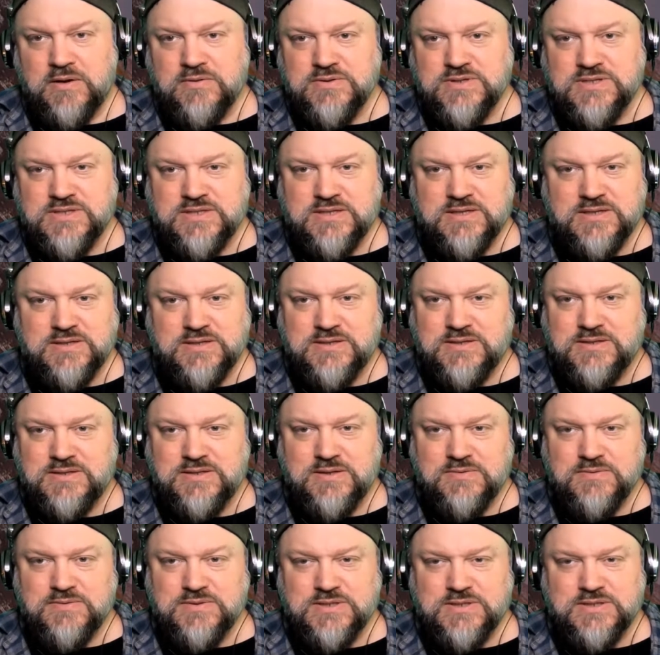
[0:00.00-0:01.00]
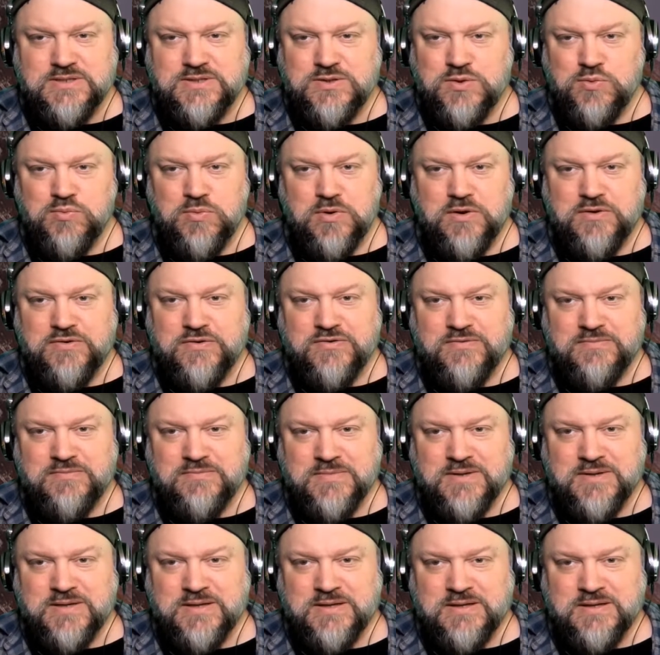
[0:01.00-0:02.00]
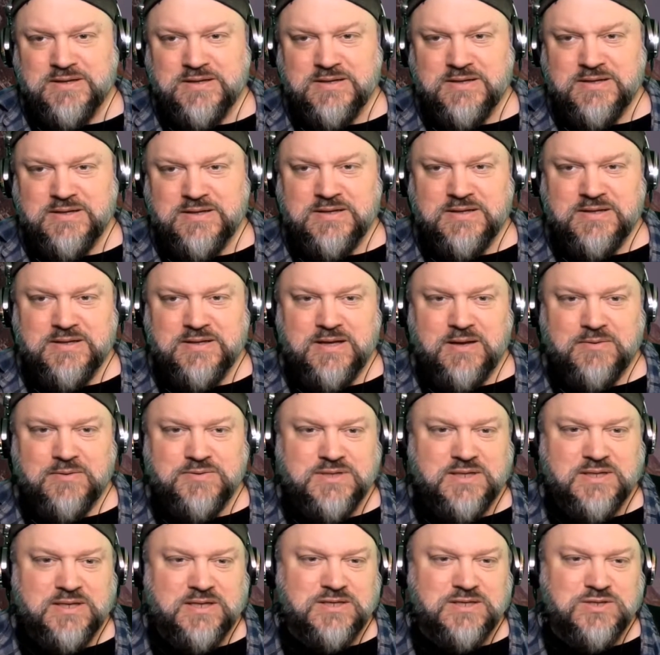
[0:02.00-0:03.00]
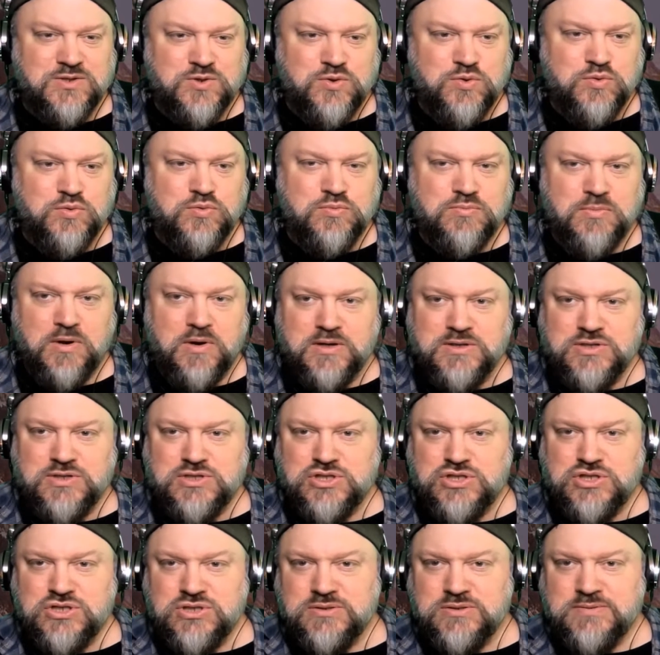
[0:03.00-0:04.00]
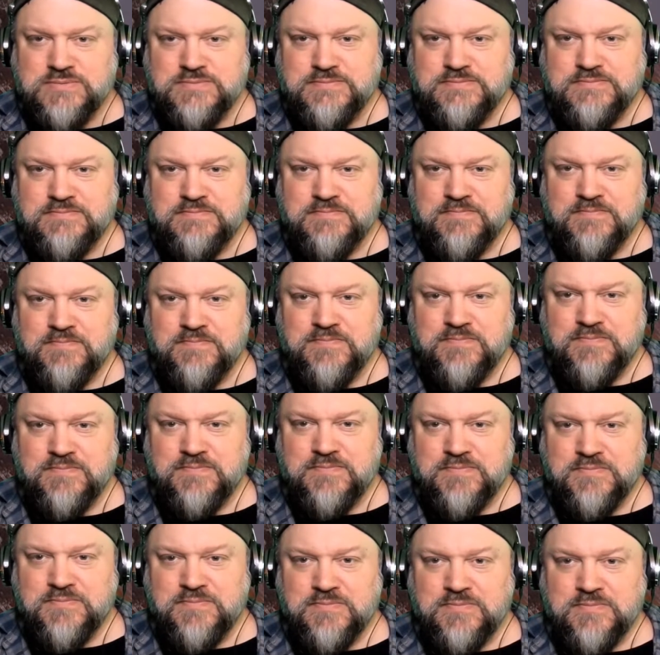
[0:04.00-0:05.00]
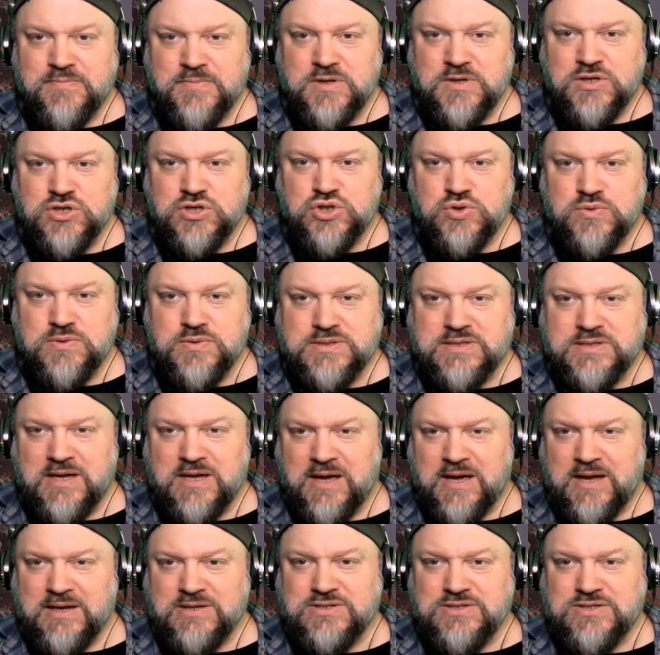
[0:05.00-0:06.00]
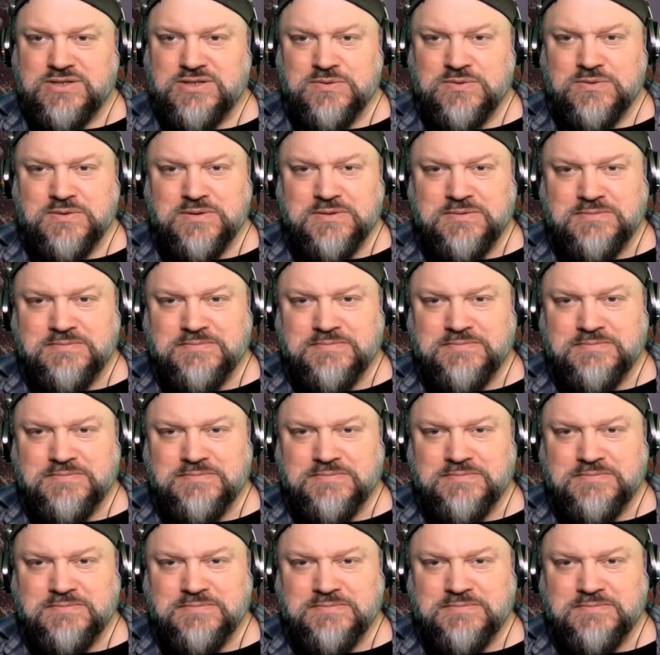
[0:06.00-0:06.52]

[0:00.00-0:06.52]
It was just too much. I was getting too much. Too attached to it.